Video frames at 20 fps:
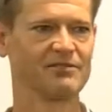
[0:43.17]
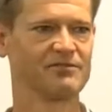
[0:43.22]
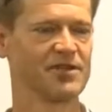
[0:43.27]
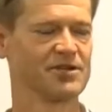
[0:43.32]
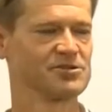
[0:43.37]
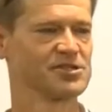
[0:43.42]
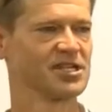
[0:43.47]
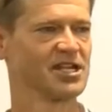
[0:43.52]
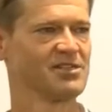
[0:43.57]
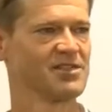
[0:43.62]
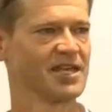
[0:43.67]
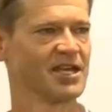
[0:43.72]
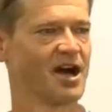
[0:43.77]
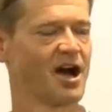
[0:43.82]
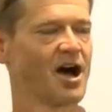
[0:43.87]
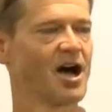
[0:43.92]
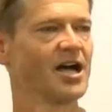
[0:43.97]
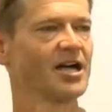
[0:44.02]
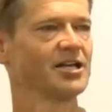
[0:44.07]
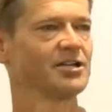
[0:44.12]
if there's
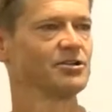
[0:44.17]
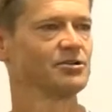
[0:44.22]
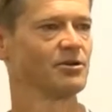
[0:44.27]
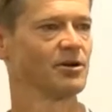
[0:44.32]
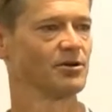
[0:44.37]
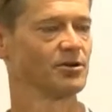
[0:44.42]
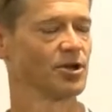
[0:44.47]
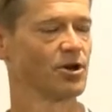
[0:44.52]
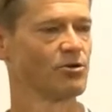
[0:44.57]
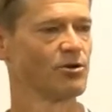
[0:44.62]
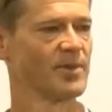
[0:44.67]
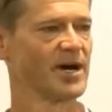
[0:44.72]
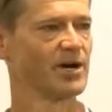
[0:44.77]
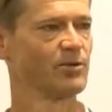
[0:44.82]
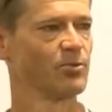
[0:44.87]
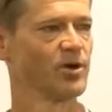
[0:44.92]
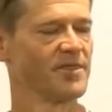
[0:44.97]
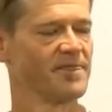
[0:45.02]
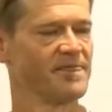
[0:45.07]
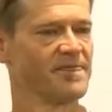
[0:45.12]
anything I know
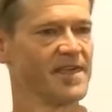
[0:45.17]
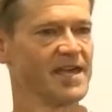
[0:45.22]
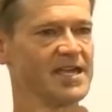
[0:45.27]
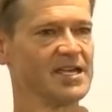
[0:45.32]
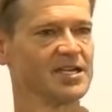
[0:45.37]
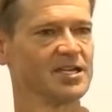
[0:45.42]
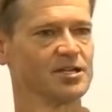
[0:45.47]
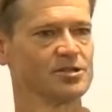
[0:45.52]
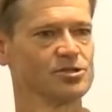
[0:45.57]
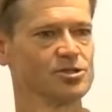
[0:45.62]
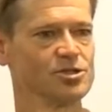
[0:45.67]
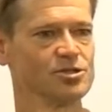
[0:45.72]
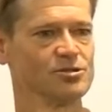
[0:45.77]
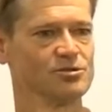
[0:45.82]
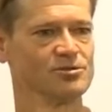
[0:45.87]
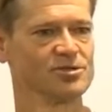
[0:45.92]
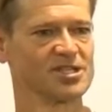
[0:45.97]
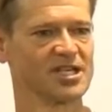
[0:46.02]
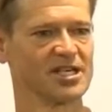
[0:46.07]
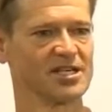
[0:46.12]
about what they can
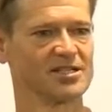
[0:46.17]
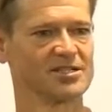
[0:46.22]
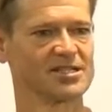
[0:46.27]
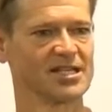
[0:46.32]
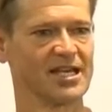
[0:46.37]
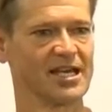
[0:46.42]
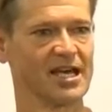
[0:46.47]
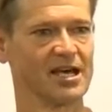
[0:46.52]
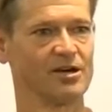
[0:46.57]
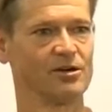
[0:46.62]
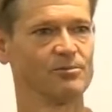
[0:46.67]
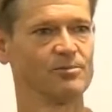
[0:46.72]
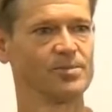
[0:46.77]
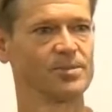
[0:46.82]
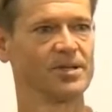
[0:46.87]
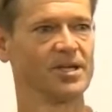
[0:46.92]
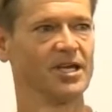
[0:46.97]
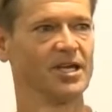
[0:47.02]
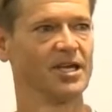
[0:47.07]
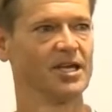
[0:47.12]
do to
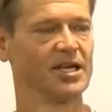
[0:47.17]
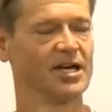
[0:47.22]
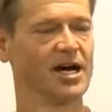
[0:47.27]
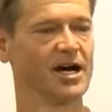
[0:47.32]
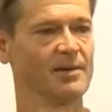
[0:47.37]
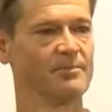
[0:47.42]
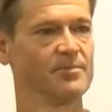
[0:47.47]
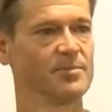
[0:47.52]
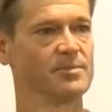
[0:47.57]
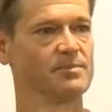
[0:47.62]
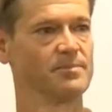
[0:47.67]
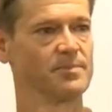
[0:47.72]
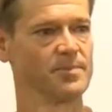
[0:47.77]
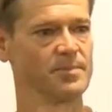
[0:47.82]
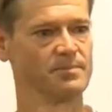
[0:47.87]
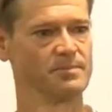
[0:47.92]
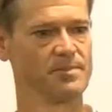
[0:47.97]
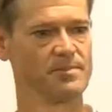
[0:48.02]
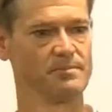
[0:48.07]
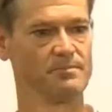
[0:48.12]
help
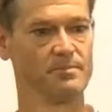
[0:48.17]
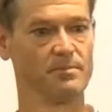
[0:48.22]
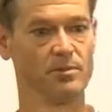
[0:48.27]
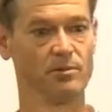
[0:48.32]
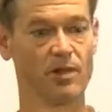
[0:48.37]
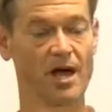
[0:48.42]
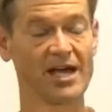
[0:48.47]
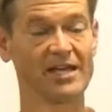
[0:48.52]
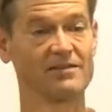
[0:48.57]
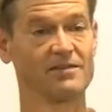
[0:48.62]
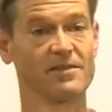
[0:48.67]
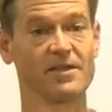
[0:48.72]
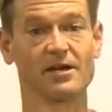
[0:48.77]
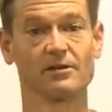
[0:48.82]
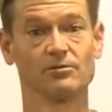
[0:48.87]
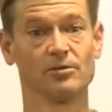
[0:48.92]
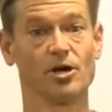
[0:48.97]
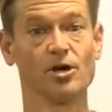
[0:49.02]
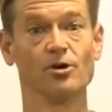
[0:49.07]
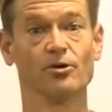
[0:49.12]
lighten
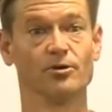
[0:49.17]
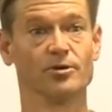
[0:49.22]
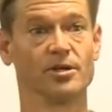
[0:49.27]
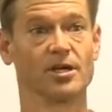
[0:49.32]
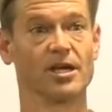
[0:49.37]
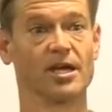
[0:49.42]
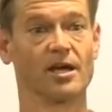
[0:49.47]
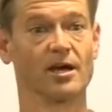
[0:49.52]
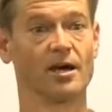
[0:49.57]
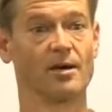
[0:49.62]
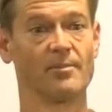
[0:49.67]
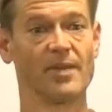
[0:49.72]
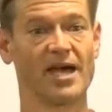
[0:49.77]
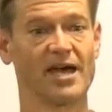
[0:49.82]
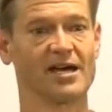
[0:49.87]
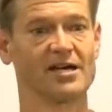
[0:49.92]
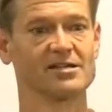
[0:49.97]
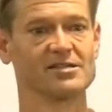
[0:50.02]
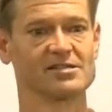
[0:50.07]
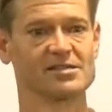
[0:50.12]
their load
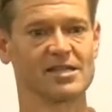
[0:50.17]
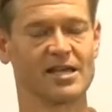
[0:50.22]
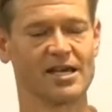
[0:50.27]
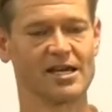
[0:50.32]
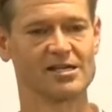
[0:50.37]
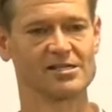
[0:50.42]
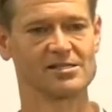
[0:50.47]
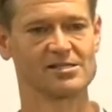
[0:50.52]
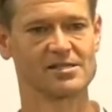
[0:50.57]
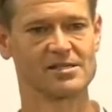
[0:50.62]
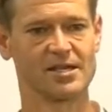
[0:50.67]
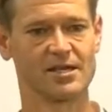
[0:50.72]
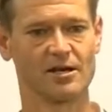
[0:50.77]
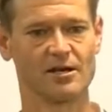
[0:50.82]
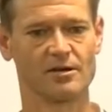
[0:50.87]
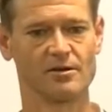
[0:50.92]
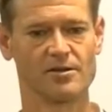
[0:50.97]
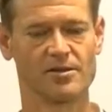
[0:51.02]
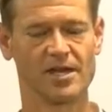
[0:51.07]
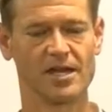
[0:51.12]
as they
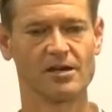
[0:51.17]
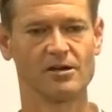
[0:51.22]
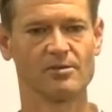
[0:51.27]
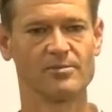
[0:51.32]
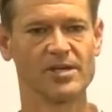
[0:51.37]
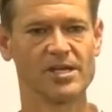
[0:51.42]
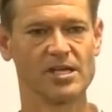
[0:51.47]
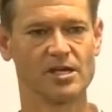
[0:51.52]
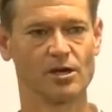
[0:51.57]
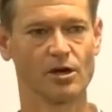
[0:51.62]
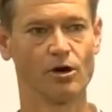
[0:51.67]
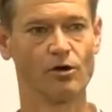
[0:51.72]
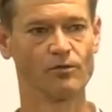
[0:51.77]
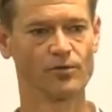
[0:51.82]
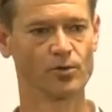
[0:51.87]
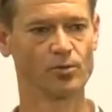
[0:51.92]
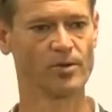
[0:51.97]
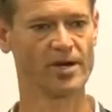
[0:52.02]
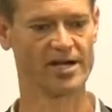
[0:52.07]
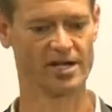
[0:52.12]
are being
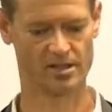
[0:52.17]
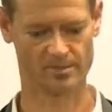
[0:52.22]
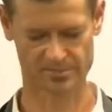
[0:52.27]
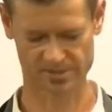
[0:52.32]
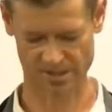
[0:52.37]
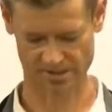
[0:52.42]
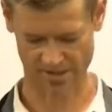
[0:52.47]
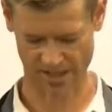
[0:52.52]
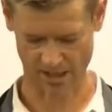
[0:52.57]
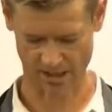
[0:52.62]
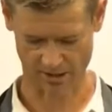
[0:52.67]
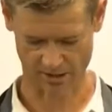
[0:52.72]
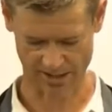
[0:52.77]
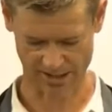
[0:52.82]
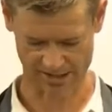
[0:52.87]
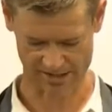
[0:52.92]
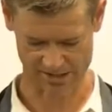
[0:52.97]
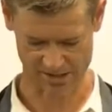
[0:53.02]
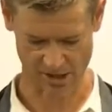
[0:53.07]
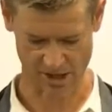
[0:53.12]
overwhelmed. They
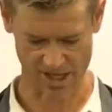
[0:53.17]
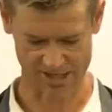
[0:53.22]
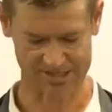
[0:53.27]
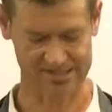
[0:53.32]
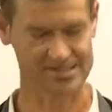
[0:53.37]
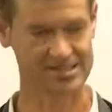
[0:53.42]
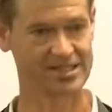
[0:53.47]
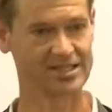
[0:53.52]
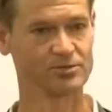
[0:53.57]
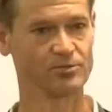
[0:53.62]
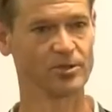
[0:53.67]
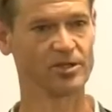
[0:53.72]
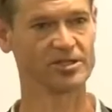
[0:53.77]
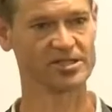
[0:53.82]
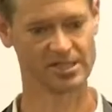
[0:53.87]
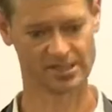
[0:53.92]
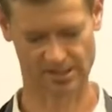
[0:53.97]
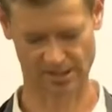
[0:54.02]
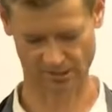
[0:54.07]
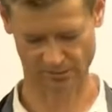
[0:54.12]
are exhausted. We're
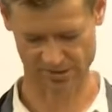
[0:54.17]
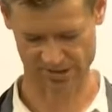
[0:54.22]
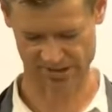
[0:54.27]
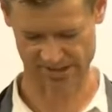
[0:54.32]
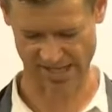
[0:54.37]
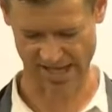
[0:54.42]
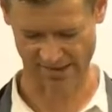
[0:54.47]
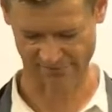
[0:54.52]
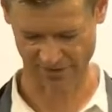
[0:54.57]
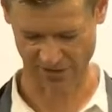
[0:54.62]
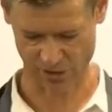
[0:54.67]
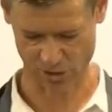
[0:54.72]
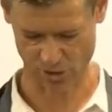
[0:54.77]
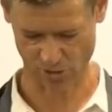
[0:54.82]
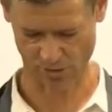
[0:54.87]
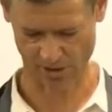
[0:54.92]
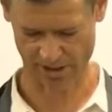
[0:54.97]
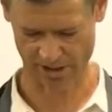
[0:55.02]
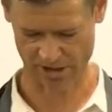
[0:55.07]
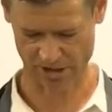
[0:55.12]
dealing with staffing
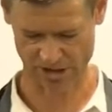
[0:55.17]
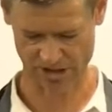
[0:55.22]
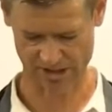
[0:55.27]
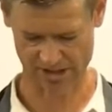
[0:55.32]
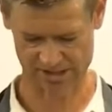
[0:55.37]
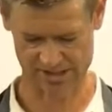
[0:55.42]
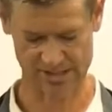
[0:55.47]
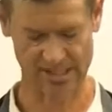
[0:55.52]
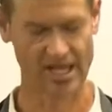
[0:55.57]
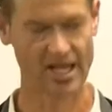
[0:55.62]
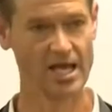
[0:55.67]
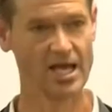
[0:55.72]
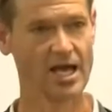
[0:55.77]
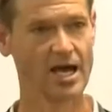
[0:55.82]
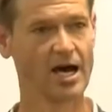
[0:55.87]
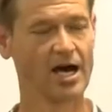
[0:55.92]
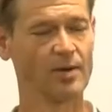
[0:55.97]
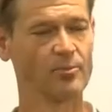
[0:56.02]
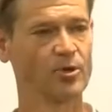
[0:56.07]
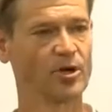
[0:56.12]
shortages.
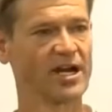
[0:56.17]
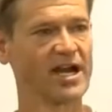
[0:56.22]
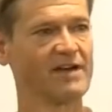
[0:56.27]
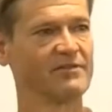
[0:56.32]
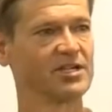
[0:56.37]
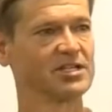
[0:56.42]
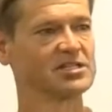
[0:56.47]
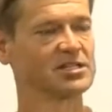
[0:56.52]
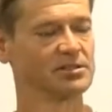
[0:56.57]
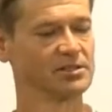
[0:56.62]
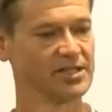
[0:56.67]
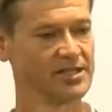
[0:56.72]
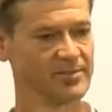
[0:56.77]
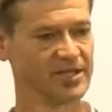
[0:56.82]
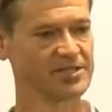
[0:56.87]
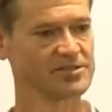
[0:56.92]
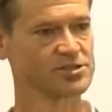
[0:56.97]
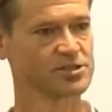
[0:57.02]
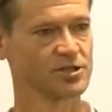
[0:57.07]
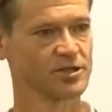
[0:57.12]
We're having to
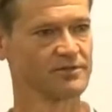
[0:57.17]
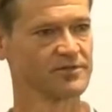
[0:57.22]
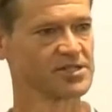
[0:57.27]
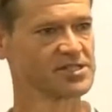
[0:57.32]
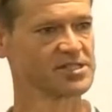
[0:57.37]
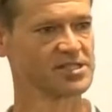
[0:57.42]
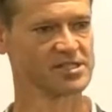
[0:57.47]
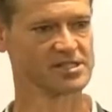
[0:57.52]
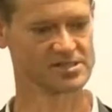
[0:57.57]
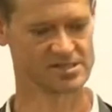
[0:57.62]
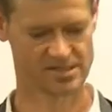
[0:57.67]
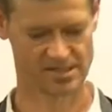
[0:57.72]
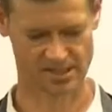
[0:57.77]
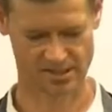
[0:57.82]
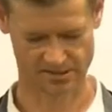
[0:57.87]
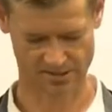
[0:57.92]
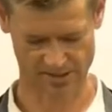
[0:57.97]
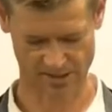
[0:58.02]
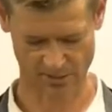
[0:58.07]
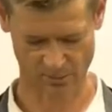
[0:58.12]
limit services
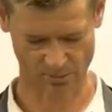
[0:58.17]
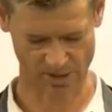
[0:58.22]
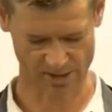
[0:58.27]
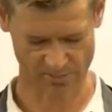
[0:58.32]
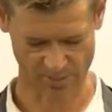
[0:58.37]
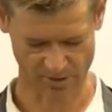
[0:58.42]
that we